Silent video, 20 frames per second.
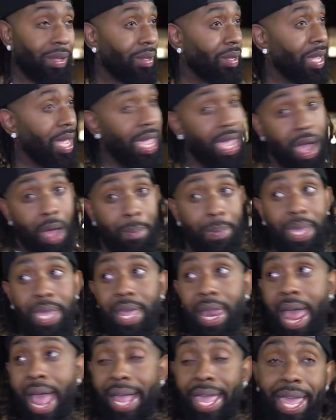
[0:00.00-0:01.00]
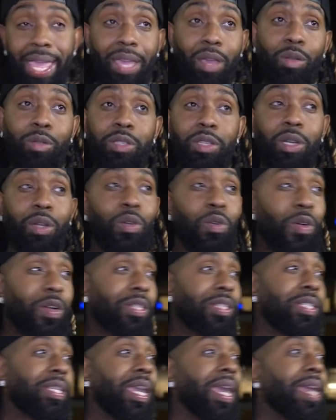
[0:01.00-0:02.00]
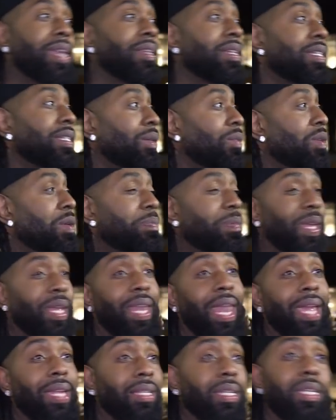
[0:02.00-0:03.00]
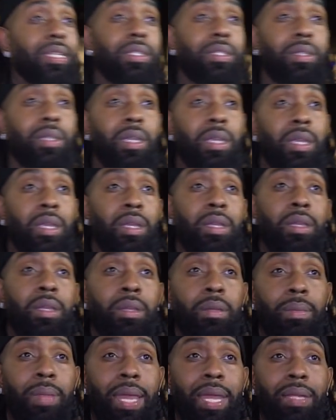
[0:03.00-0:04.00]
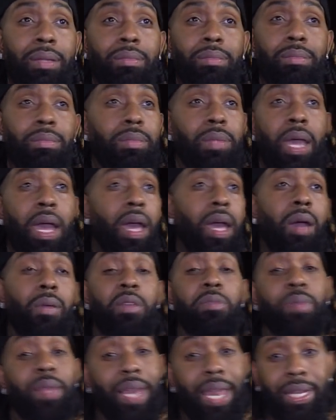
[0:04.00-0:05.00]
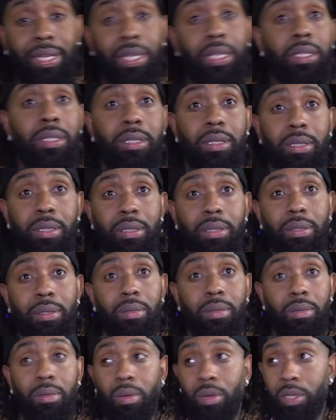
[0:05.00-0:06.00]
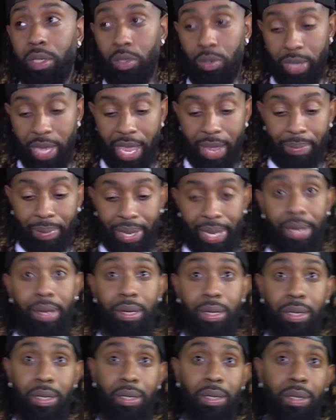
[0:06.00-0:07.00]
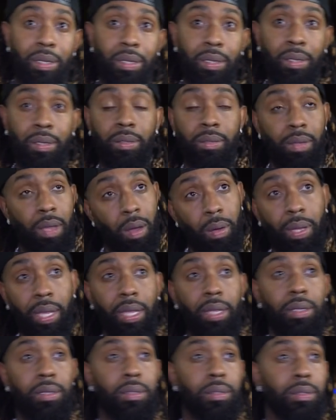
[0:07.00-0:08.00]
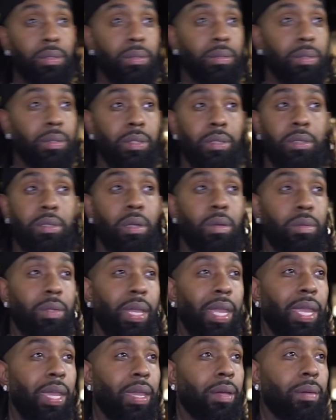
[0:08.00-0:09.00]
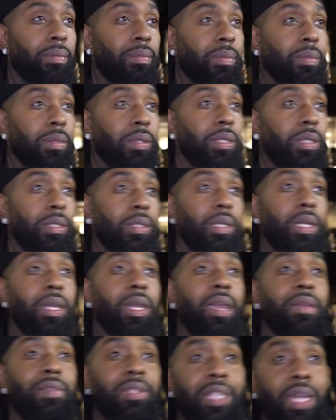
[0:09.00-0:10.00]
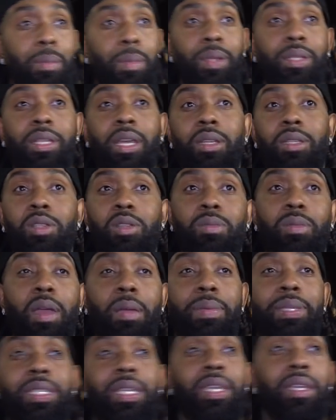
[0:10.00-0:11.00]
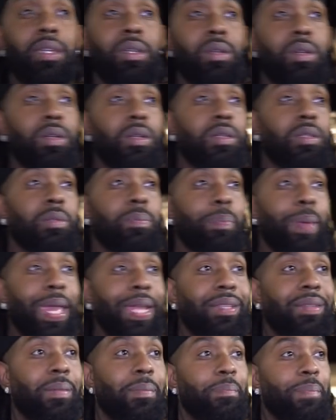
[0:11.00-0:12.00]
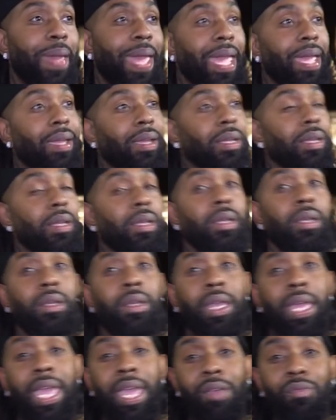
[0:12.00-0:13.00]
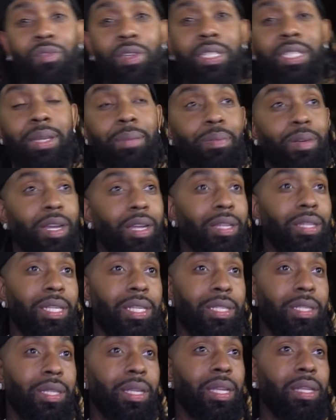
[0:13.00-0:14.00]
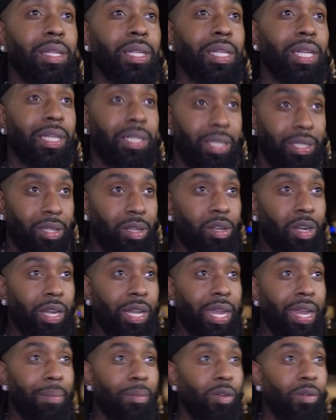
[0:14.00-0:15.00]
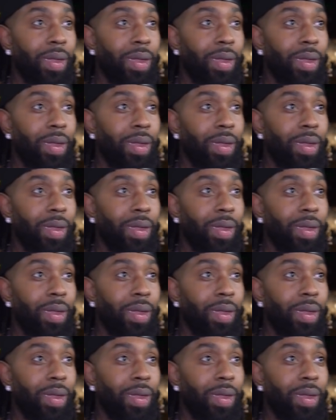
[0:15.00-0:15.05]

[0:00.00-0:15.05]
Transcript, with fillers: Right. Yeah, I mean, I can't go to the court and say, hey, listen, we play like this. Like, ah, we play like this. Right. Or you can't play here. Okay. It's no damn shit. Every time I talk to you, bro, I be saying, girl, back to back. Oh, every t bro, listen, look at that shit. Turn that camera